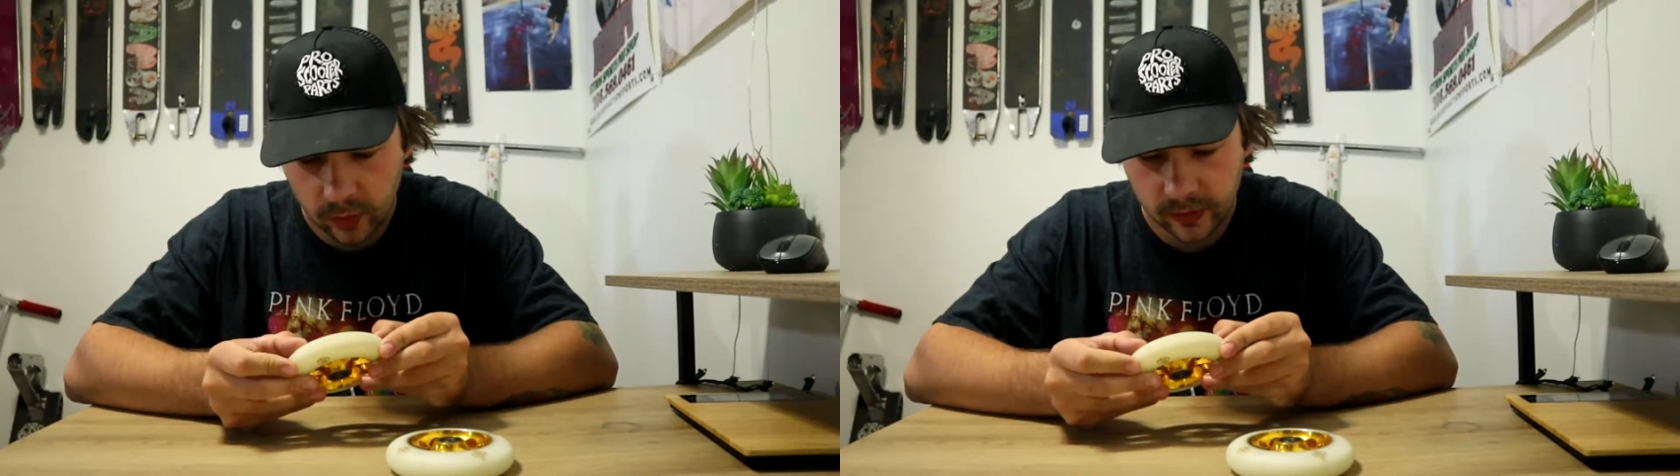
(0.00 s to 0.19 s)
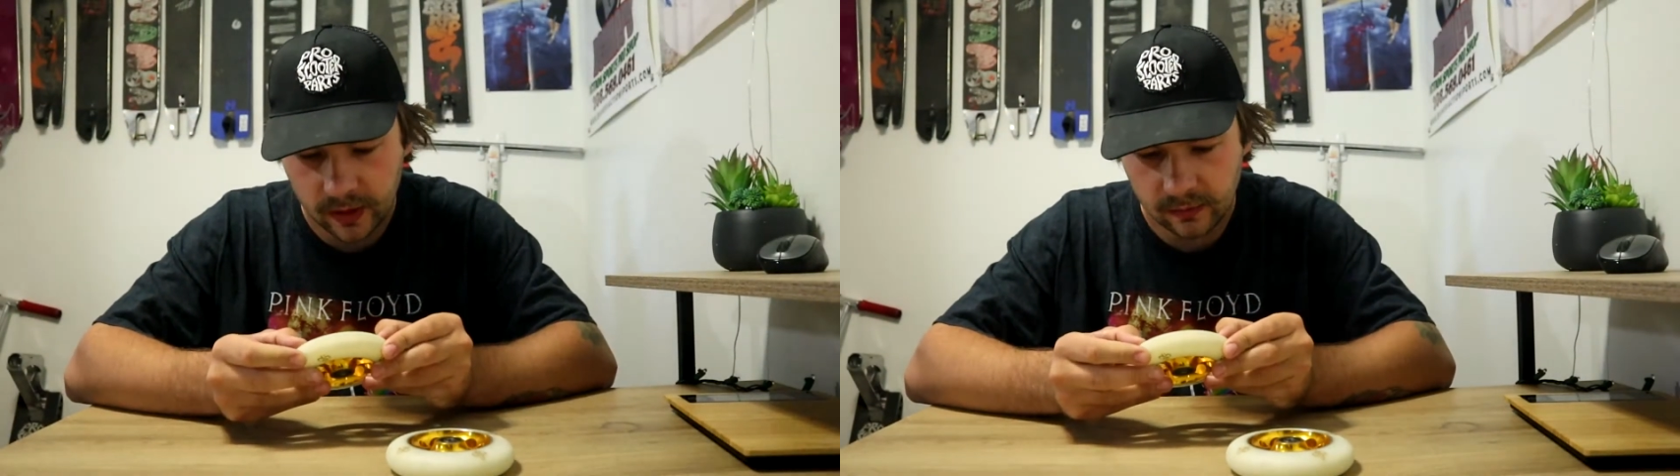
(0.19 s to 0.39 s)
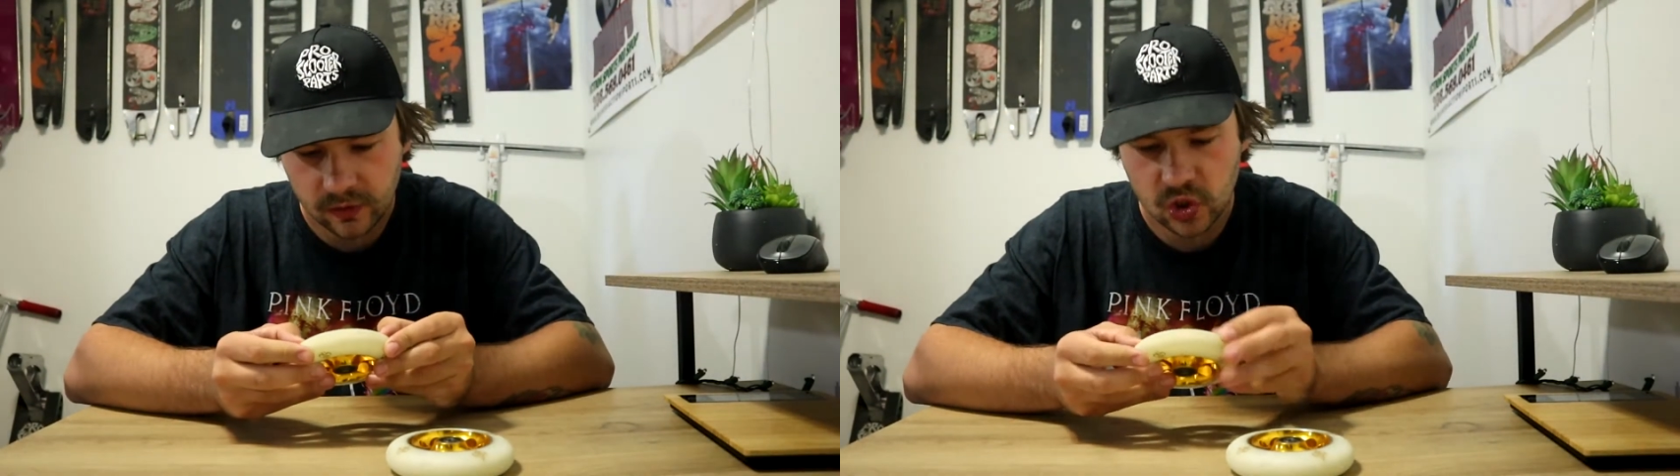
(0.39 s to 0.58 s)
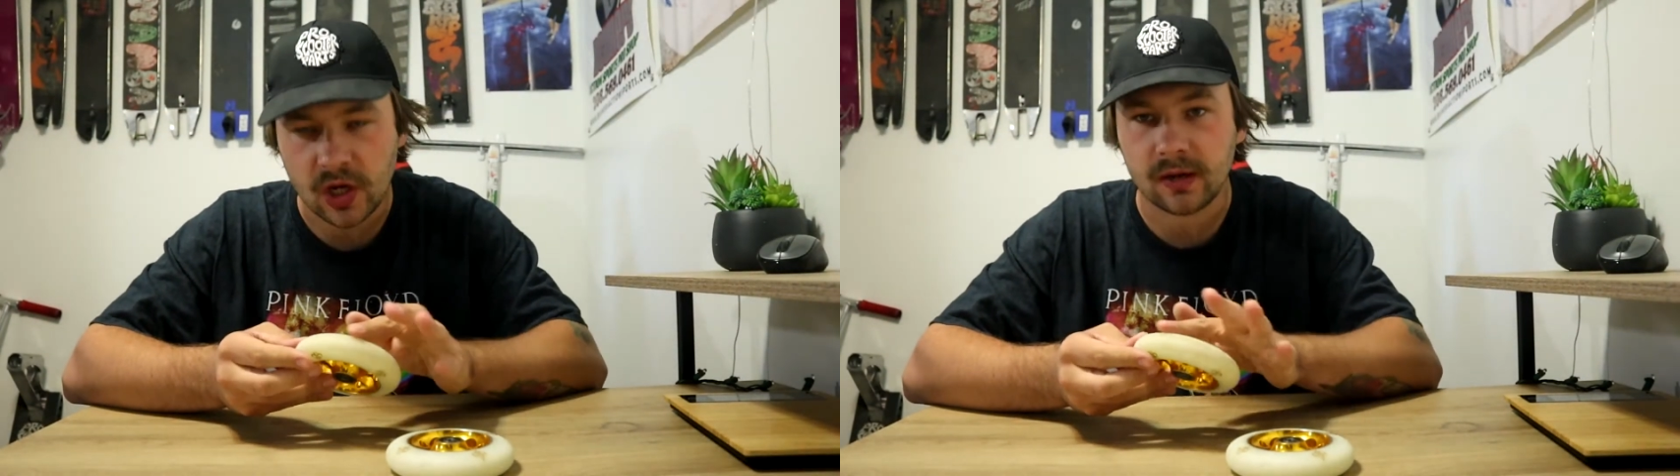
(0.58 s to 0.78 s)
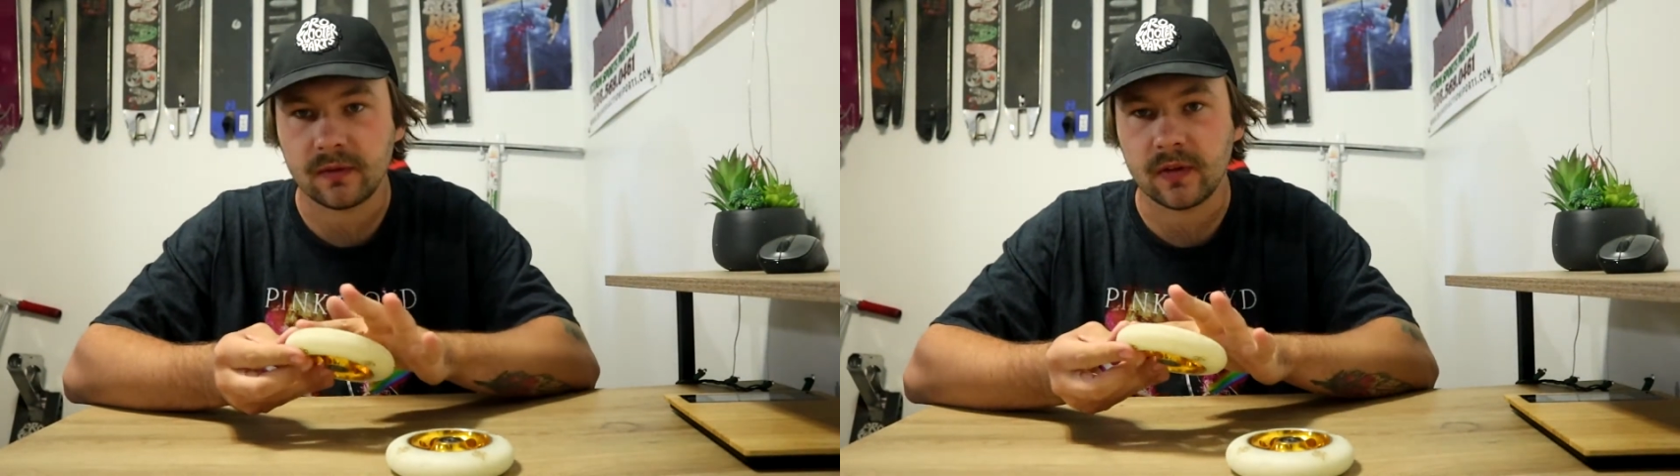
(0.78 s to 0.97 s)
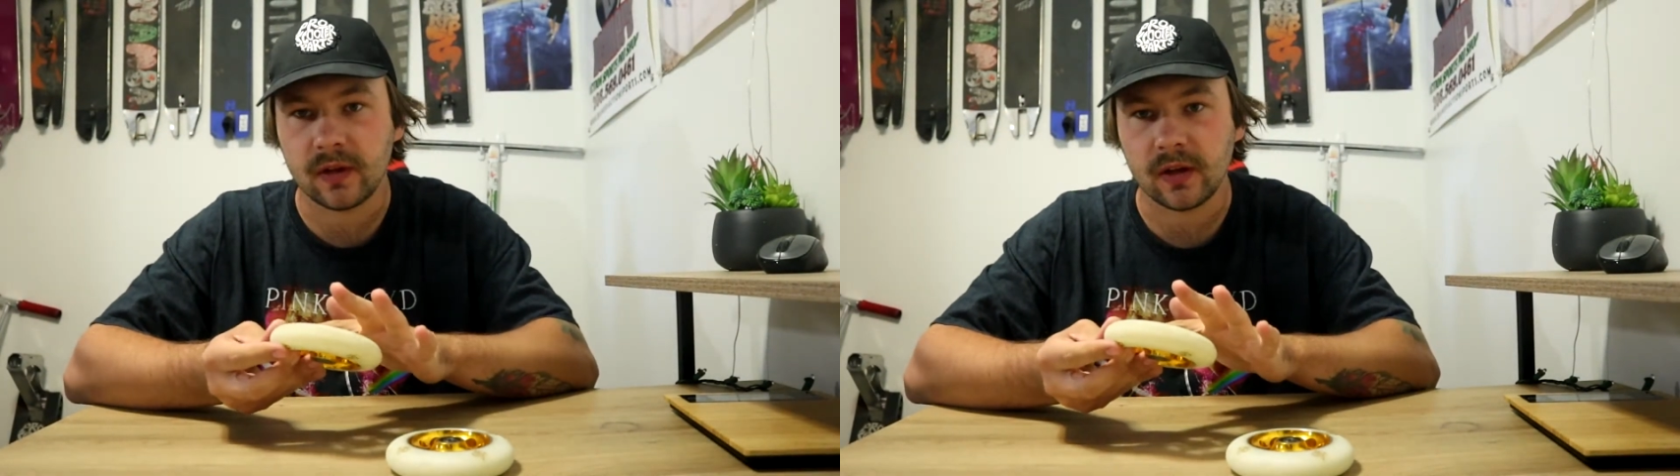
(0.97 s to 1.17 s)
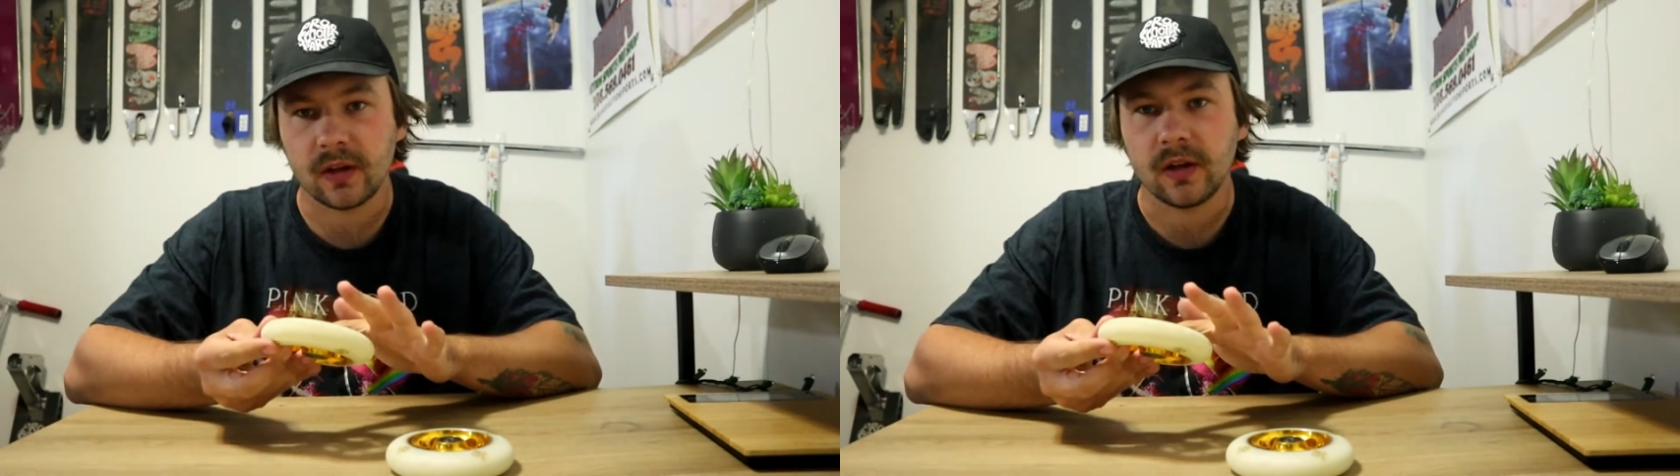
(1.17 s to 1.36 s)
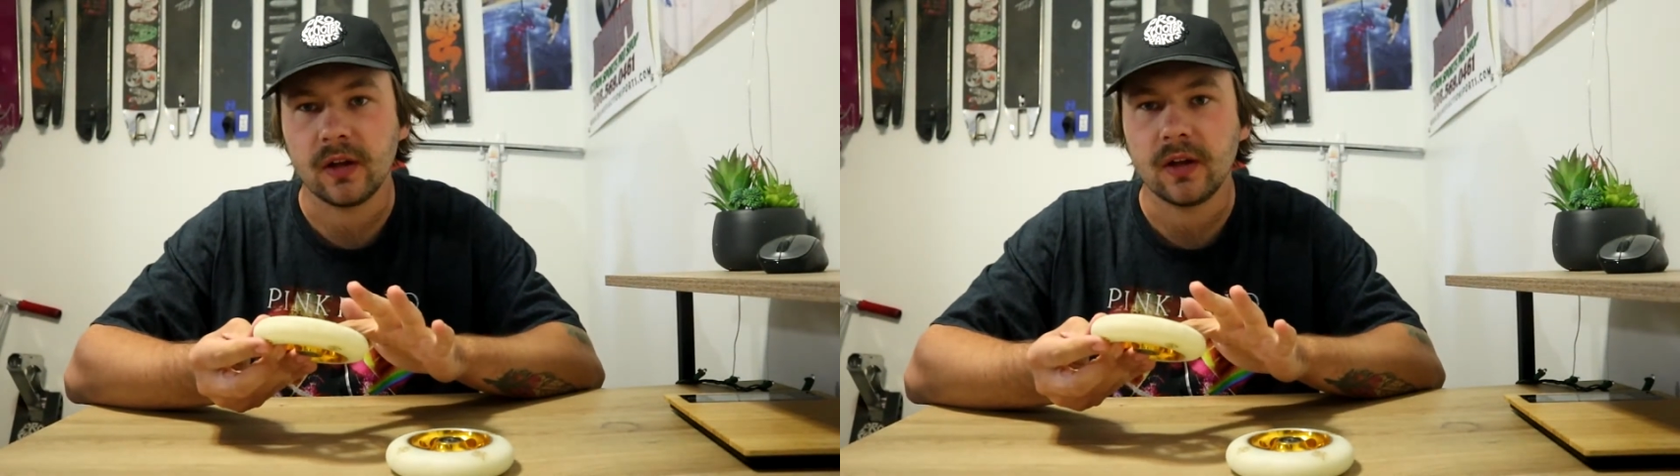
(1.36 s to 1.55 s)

where they've shaved the